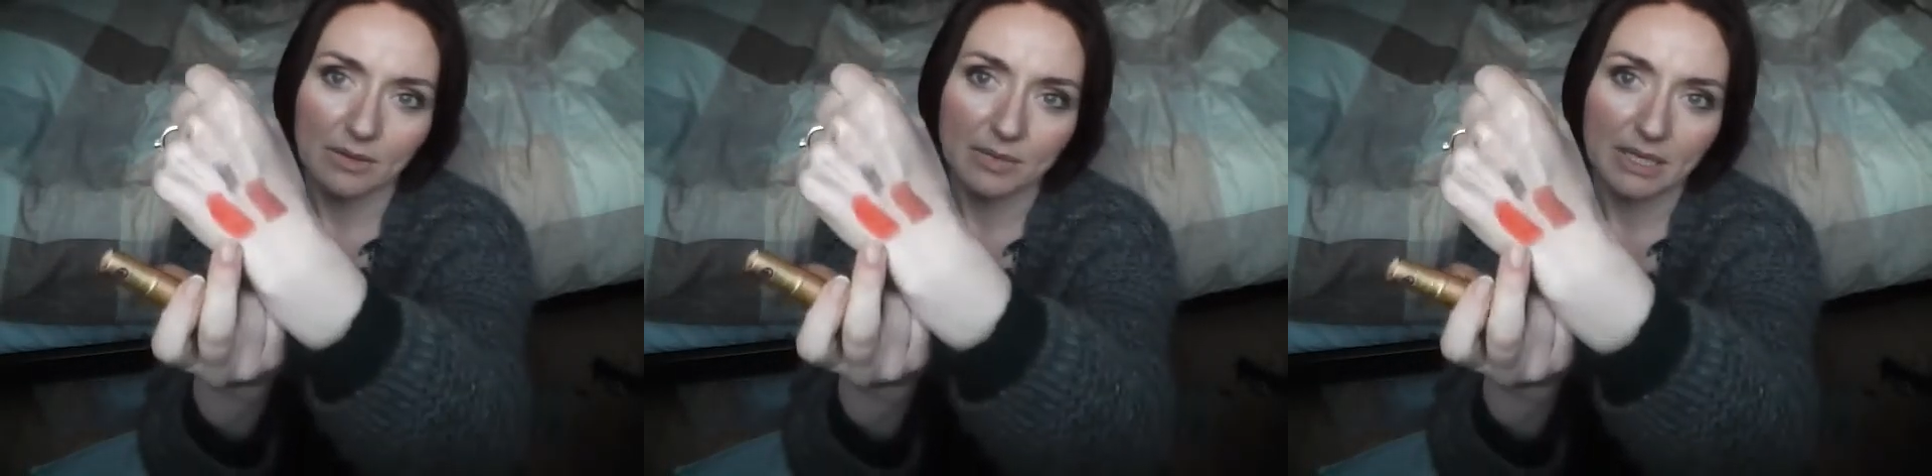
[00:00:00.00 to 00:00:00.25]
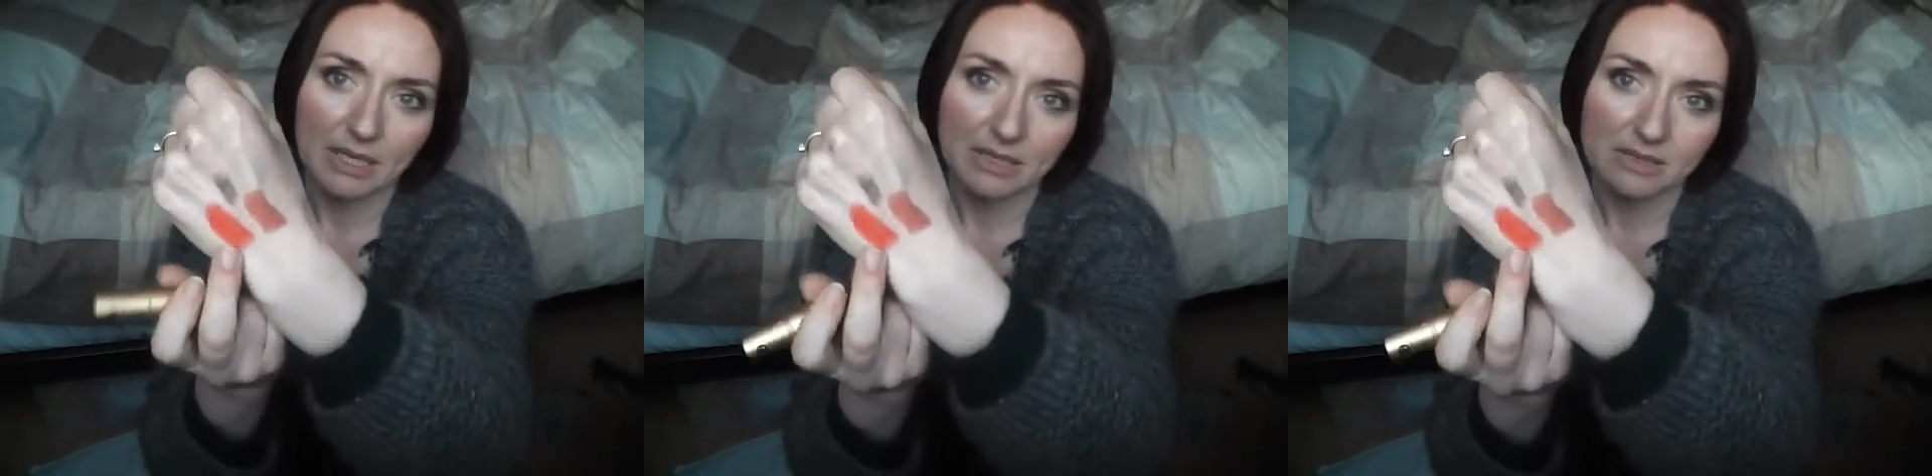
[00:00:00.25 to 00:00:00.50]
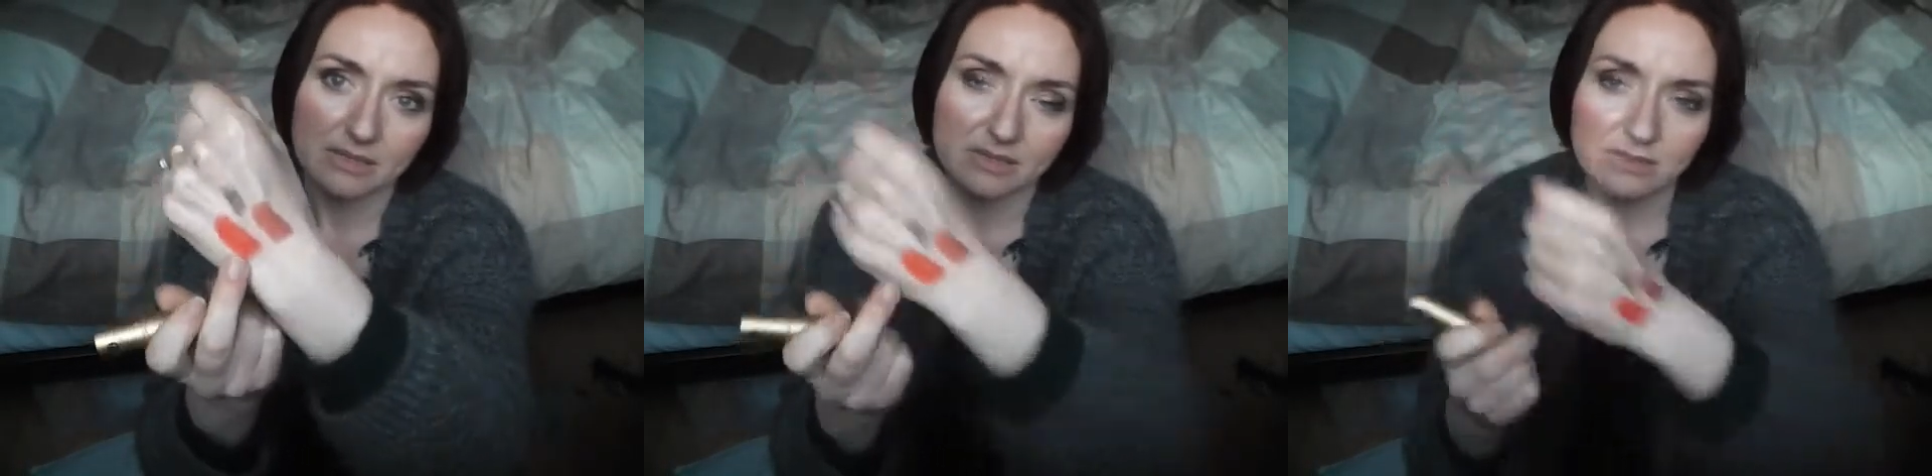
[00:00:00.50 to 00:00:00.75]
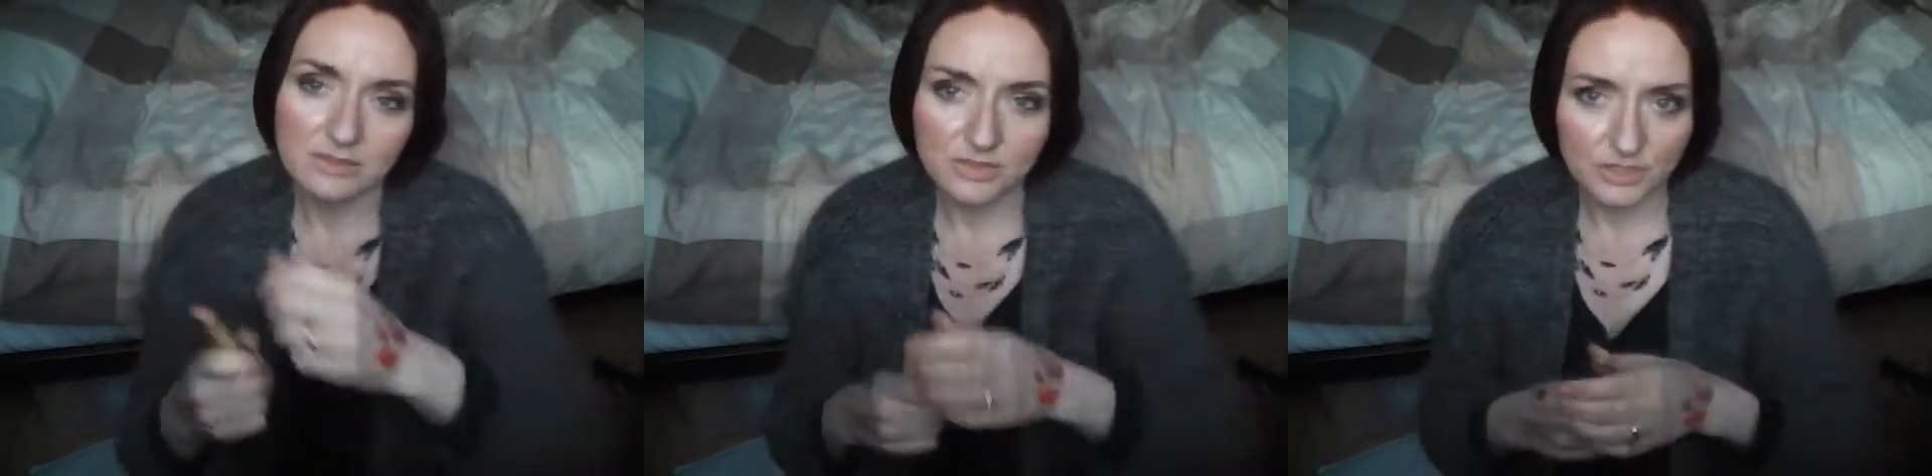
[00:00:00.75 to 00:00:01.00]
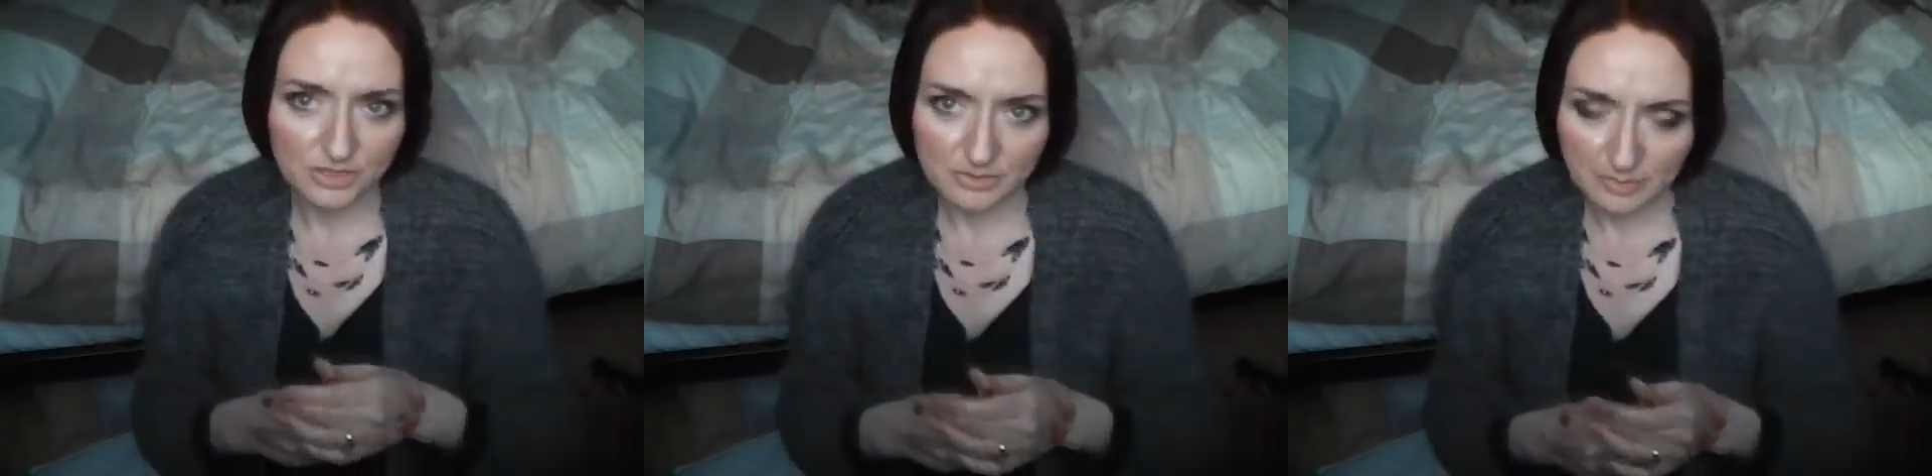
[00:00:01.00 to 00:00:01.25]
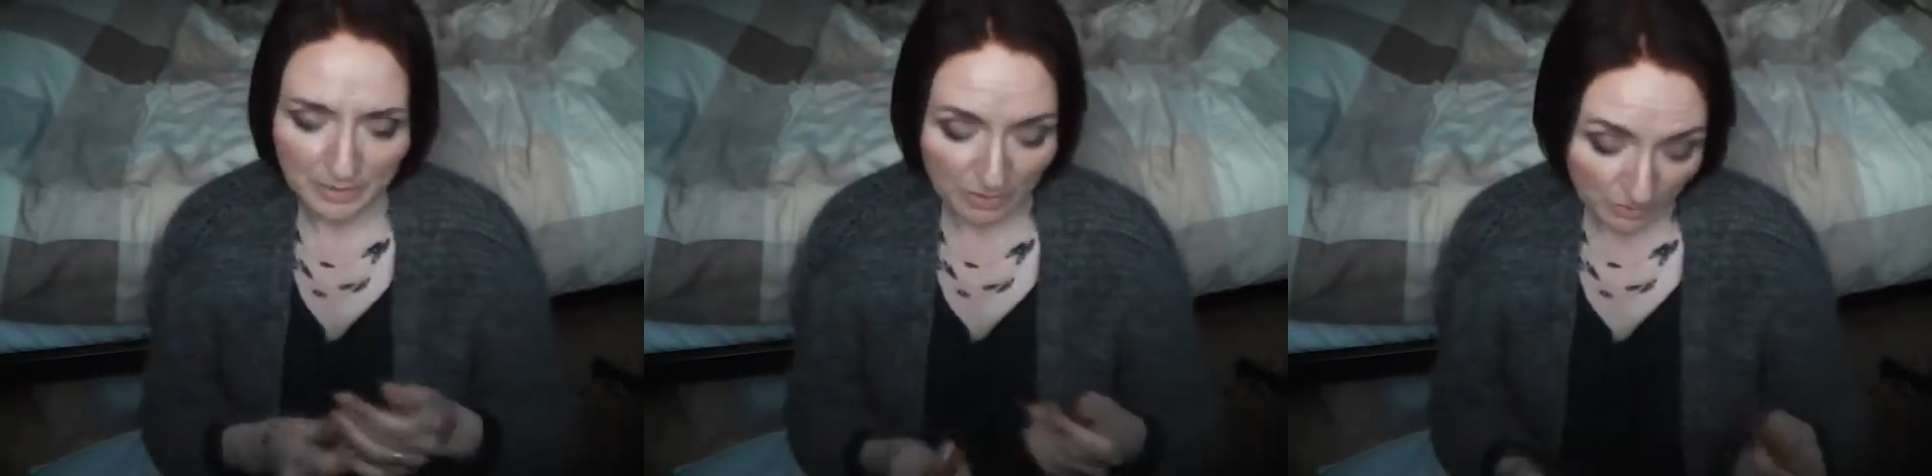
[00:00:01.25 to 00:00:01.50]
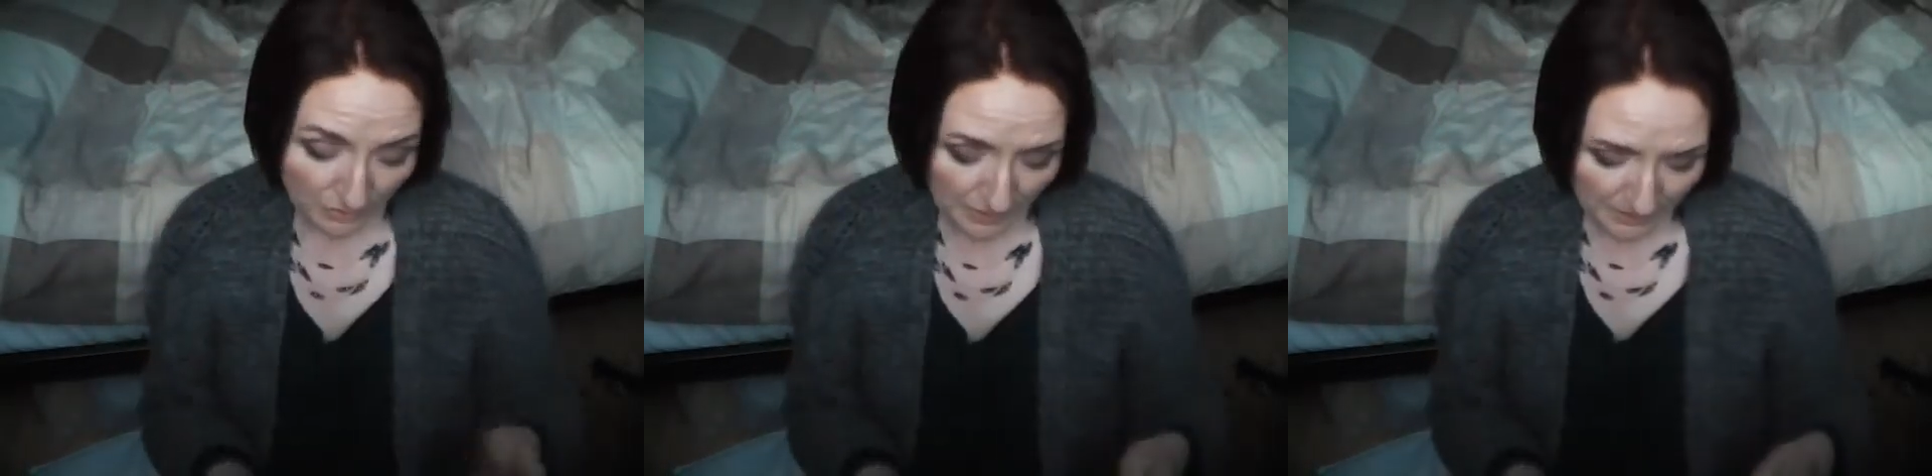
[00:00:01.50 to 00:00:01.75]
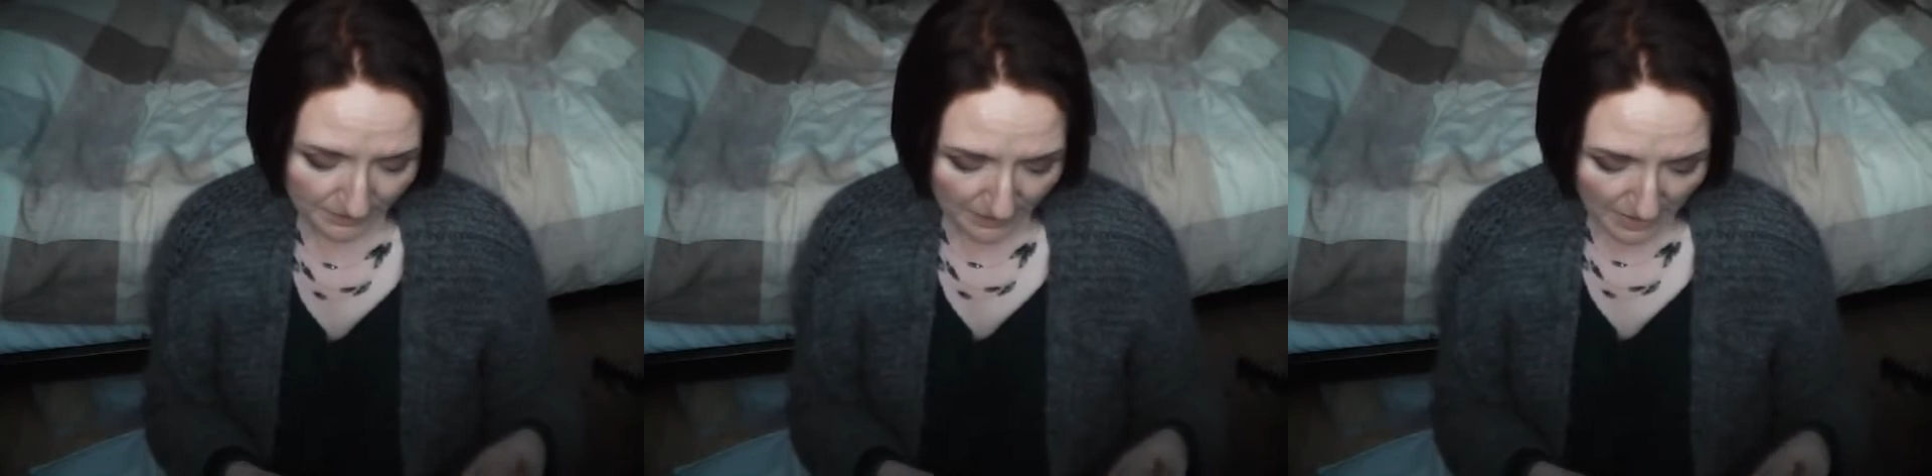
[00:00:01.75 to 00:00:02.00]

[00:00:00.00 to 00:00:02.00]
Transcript: I mean, it's just beautiful.